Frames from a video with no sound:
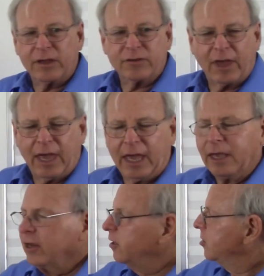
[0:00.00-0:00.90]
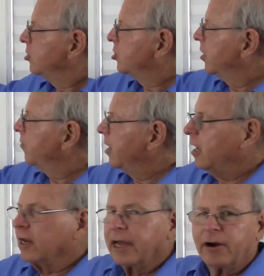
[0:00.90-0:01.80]
is a shunt
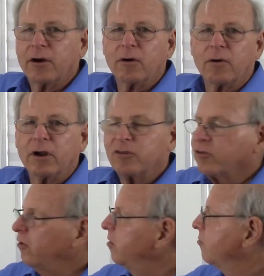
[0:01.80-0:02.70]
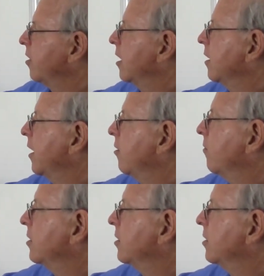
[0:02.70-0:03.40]
regulator or a series regulator, in